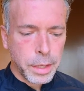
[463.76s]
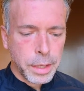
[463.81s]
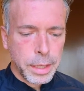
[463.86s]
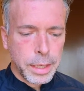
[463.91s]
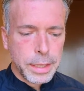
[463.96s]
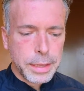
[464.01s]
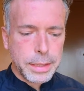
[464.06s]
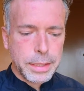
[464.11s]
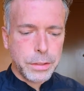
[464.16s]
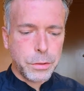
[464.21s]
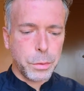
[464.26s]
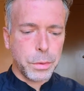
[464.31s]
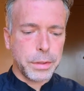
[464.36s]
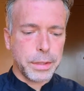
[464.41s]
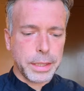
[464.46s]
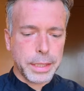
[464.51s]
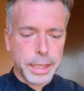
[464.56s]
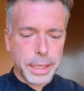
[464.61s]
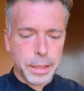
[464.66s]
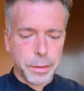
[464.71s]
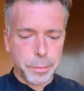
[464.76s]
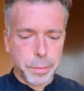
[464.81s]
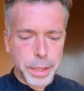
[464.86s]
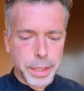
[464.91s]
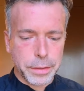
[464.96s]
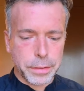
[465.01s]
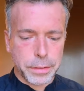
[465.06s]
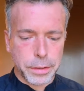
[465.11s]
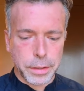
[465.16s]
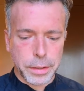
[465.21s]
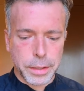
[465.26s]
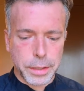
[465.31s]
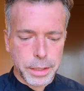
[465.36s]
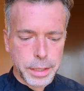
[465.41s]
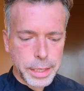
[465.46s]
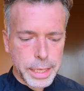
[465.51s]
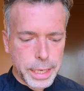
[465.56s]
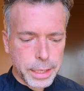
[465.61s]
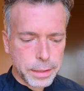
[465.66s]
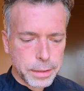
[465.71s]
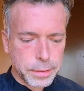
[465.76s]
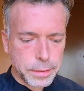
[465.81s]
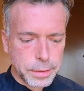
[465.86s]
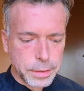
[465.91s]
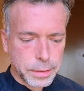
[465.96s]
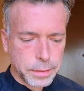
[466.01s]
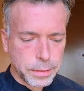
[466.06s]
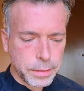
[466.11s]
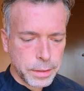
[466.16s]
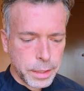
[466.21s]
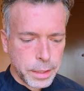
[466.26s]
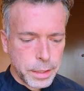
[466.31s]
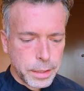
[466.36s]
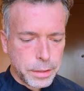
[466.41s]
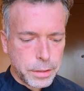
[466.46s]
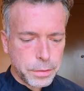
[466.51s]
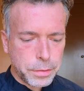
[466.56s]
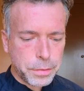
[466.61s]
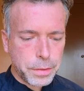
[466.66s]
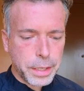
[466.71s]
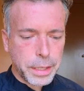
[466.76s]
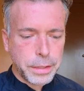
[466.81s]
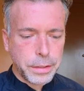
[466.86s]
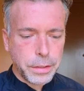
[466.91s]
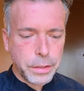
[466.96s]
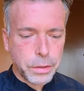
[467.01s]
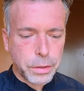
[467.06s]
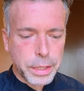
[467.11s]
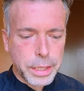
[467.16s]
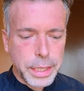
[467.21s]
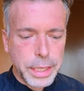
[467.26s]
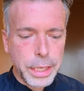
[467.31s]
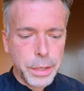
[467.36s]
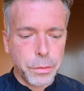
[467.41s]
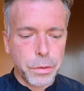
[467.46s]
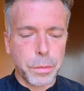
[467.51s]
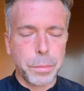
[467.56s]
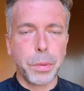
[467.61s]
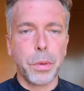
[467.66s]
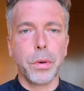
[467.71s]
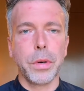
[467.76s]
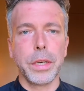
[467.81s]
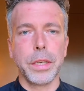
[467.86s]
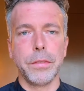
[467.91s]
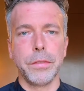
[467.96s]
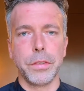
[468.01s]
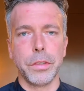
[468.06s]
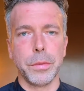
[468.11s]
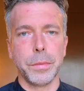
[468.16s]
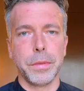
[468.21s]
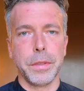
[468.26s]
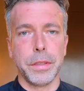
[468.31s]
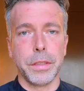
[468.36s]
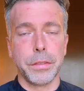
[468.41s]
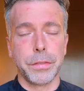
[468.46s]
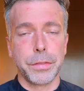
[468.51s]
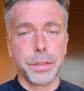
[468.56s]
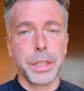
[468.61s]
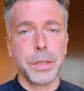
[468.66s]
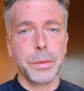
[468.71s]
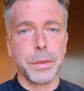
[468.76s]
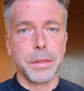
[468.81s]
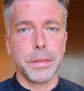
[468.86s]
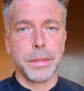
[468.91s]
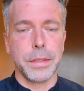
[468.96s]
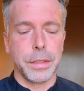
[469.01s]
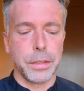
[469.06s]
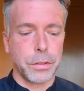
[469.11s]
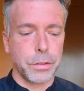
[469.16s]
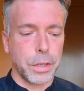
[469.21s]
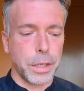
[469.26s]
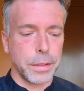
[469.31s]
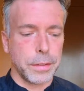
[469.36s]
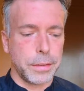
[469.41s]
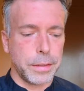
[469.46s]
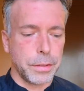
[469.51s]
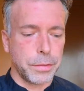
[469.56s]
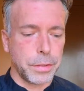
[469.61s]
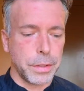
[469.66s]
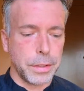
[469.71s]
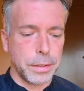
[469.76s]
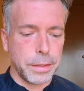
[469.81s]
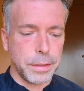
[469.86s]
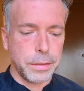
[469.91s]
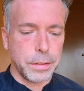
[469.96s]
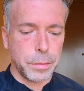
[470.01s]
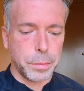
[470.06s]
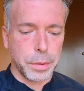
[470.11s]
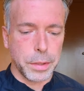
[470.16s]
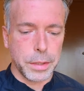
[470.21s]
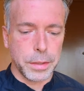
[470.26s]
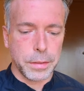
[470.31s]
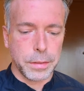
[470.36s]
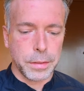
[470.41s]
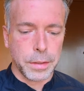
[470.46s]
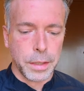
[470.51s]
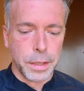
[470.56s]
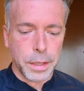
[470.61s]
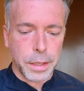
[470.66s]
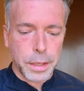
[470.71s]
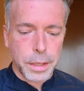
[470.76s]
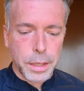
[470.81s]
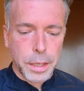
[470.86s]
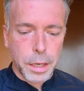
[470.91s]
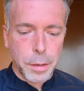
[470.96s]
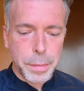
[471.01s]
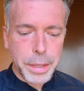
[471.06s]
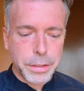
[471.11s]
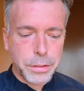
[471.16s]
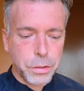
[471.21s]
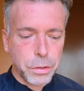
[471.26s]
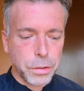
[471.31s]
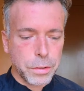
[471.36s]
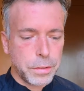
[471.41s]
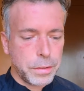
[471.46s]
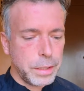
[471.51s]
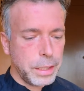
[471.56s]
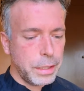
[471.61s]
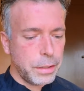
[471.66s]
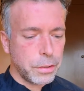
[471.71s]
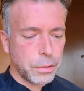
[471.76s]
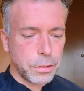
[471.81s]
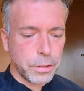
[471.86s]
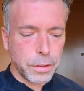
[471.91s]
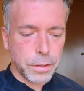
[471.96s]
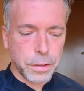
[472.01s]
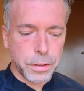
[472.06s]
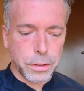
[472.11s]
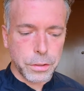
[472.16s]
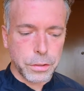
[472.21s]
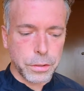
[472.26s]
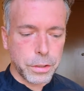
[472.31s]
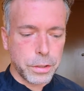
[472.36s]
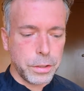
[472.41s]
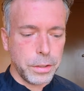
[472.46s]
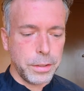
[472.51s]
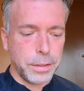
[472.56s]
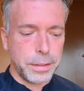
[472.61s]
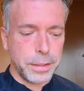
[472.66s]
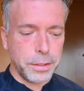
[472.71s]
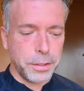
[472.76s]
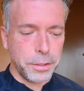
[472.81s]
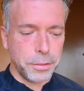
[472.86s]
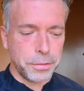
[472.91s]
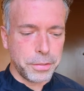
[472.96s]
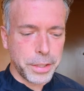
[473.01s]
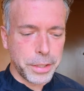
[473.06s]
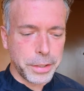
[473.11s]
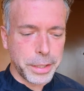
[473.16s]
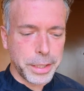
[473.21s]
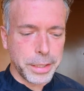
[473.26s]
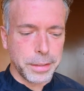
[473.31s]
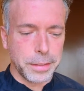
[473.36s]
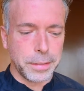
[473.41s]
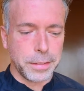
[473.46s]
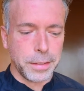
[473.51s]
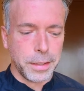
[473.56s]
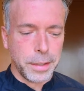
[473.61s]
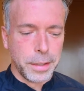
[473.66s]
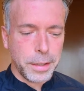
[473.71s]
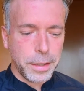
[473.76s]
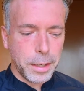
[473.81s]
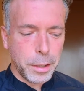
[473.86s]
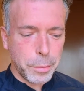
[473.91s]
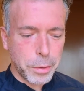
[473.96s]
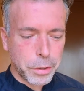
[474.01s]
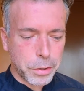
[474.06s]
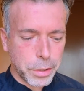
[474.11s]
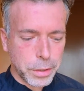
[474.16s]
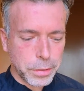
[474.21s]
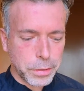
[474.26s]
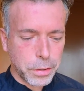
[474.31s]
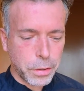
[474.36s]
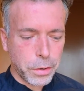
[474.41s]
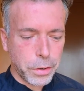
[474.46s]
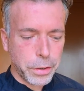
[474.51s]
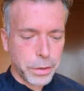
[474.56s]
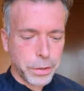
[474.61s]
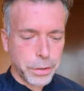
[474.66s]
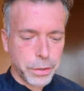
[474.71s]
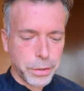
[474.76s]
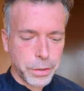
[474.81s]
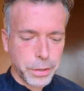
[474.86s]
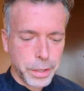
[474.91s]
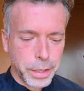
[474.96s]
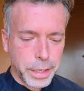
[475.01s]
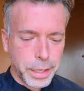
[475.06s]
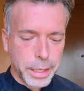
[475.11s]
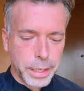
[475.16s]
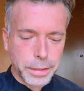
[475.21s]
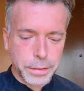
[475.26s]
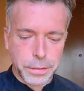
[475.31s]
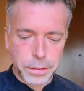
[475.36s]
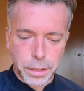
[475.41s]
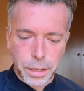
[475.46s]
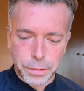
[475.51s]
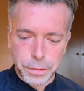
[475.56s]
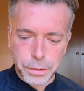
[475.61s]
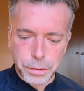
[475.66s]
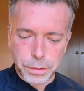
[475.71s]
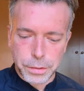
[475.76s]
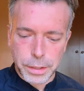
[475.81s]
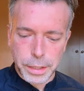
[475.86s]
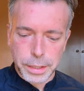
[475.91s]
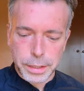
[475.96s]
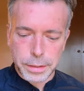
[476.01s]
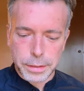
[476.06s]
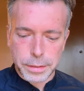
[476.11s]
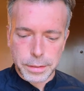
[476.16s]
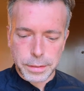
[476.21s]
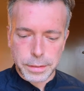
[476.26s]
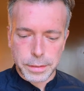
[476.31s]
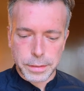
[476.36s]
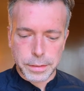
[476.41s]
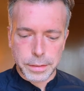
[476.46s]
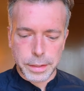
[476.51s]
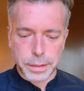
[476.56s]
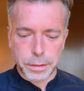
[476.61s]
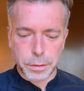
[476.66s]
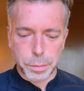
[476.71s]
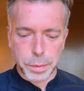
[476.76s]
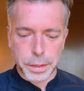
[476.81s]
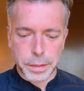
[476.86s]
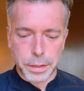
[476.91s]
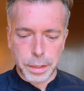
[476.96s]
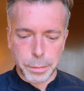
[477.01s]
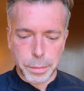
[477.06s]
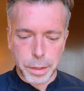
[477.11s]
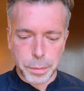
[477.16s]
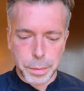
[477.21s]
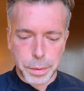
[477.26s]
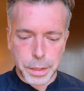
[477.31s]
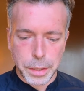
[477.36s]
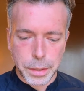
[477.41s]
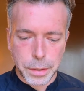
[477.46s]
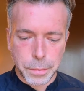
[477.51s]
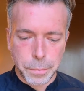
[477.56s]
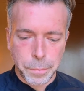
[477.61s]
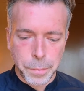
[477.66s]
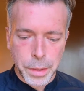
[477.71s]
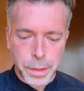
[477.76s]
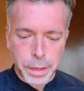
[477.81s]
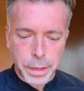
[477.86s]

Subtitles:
This was again based on an analysis to find, key reporting verbs and their frequency across different disciplines. As you'll see, there's a good deal of variance across harder and softer sciences as they split them up here.